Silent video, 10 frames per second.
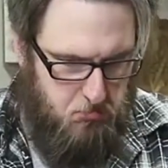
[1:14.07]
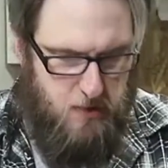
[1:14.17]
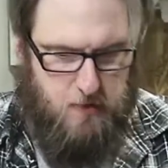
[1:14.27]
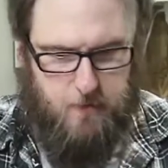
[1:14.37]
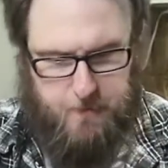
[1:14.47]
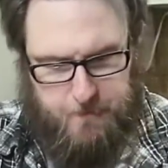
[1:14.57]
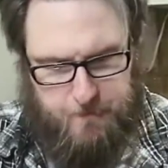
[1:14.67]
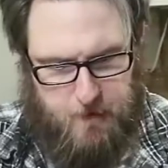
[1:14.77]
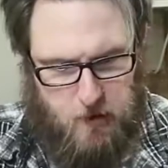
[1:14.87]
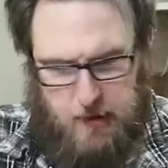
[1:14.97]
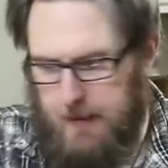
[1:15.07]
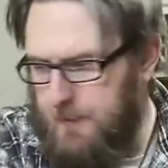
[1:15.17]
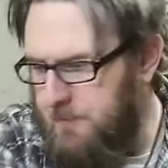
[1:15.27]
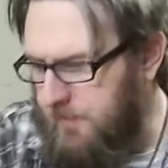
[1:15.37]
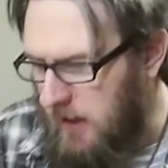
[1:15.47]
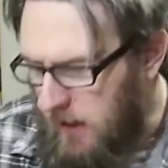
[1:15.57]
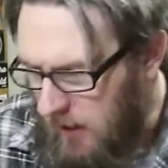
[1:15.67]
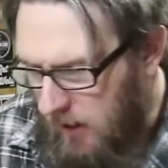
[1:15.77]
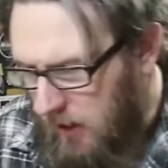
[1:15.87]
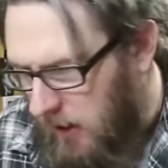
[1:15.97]
Oh, okay.
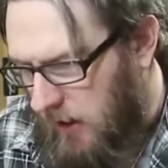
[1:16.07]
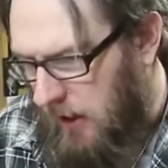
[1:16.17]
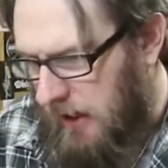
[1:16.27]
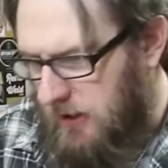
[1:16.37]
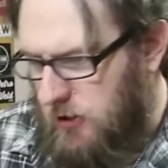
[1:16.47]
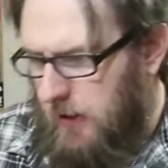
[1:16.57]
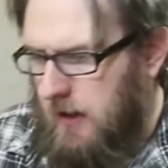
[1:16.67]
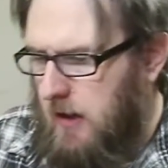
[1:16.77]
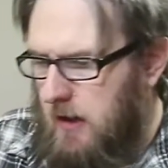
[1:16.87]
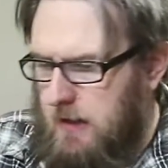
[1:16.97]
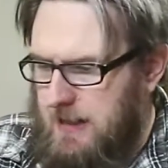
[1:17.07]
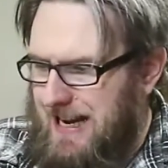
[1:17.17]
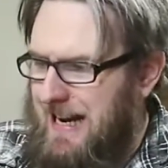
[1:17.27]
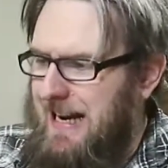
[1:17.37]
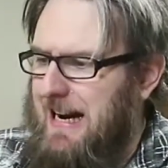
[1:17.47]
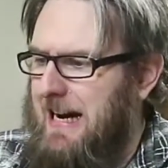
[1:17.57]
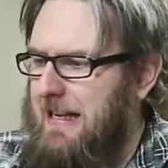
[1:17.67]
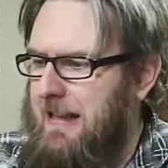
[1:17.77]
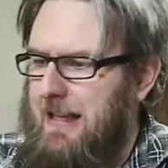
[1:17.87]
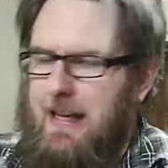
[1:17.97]
Joy-Cons, I
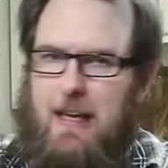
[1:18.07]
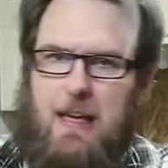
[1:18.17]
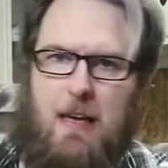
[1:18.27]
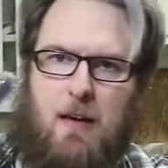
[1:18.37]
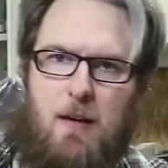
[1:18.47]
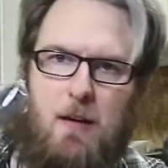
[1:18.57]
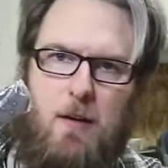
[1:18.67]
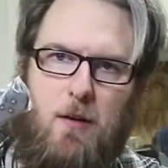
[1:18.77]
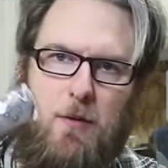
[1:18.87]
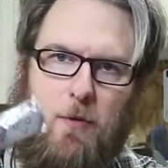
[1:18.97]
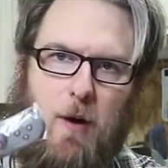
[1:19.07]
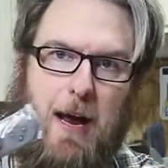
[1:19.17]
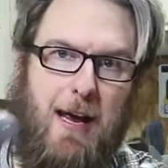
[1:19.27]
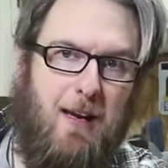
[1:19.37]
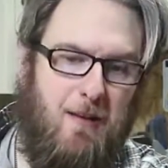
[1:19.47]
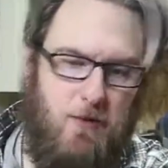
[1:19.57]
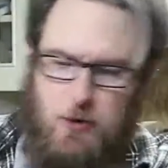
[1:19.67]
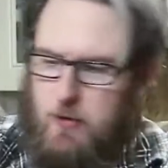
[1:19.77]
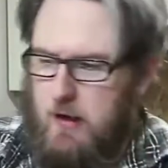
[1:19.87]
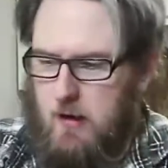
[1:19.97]
got the gray
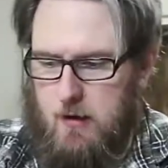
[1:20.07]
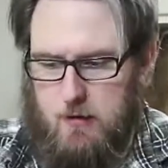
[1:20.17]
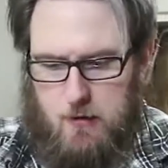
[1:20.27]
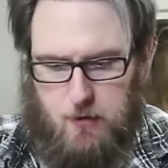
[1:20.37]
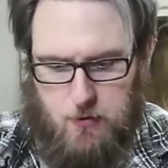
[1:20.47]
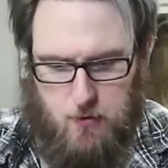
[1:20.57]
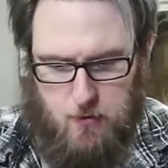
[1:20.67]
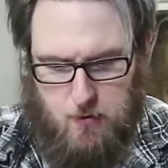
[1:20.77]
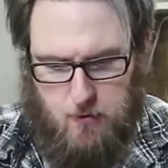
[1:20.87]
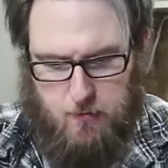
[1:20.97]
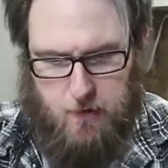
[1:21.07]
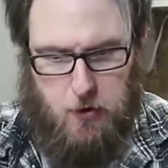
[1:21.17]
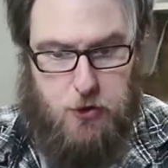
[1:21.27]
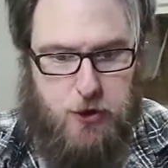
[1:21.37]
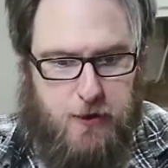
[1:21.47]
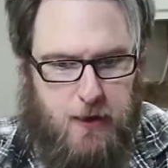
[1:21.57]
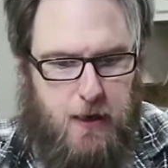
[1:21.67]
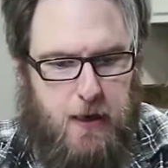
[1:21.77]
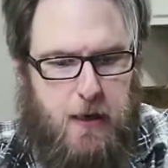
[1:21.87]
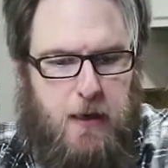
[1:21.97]
Joy-Con controller version.
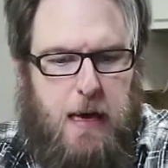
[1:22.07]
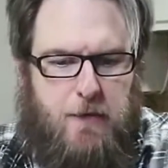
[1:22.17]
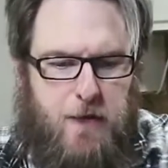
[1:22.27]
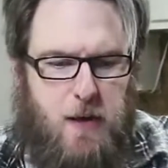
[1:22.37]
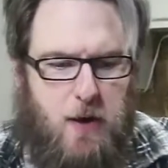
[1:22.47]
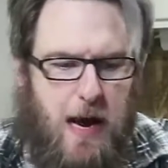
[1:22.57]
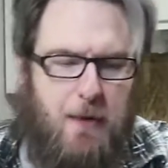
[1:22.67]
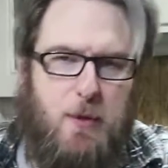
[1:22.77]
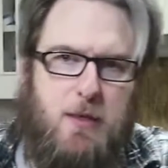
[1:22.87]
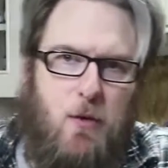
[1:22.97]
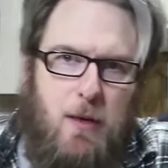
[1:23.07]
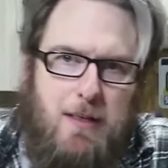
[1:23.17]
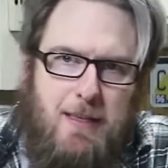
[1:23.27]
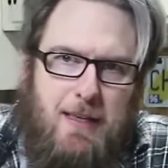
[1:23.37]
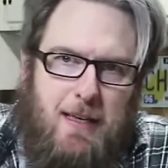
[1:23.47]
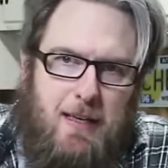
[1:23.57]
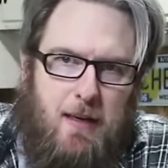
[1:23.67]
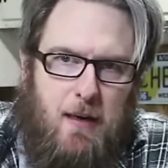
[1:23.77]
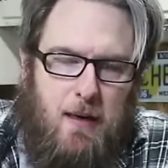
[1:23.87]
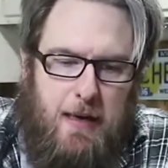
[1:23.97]
I figured I was going to
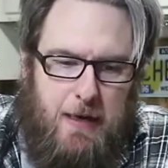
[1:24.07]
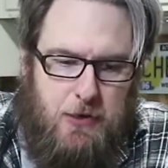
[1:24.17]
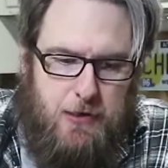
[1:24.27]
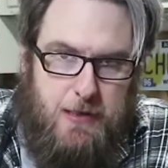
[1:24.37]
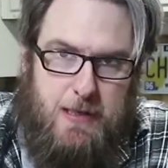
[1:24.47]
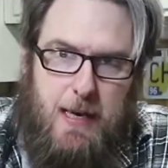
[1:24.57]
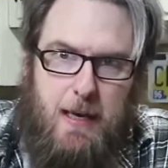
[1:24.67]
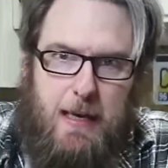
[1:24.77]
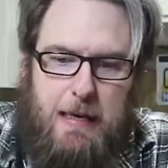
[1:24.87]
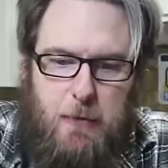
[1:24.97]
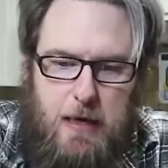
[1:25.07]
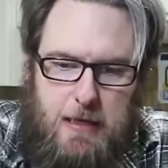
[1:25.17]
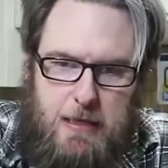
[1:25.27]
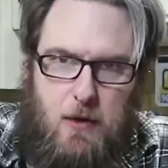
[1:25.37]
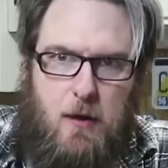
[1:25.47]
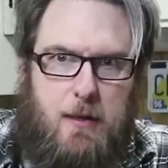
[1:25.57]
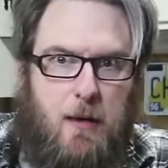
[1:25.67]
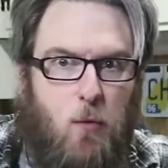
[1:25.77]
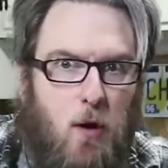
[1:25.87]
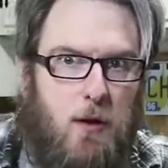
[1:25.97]
get an extra set anyway, so I'd
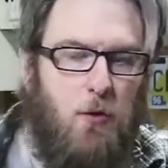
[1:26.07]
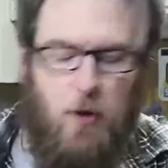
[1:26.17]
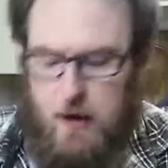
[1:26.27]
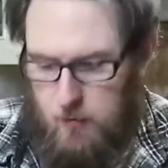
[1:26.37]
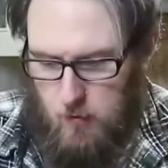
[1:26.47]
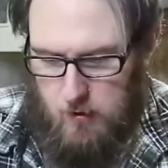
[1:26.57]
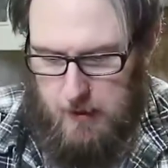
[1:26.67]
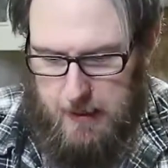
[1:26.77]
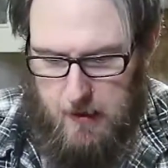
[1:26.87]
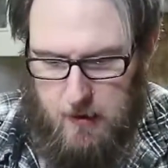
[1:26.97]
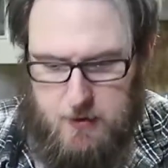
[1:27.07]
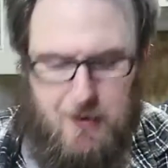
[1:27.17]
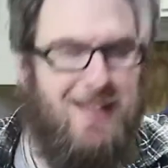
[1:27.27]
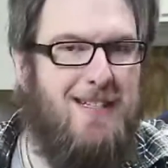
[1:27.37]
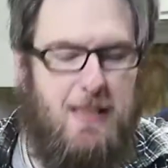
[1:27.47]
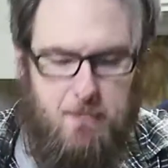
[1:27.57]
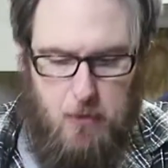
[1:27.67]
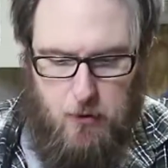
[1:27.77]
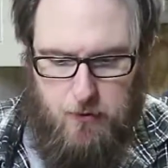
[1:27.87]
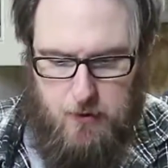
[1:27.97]
get one gray, one neon, so I could see
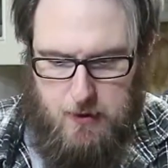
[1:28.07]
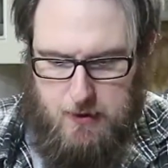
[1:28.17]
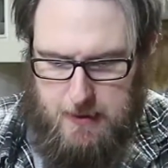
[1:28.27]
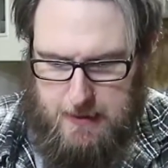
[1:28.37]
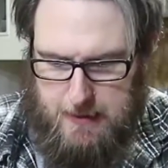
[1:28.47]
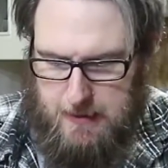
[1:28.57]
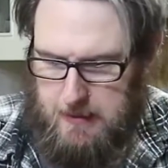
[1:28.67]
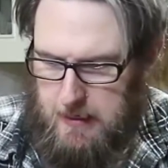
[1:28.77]
both and decide.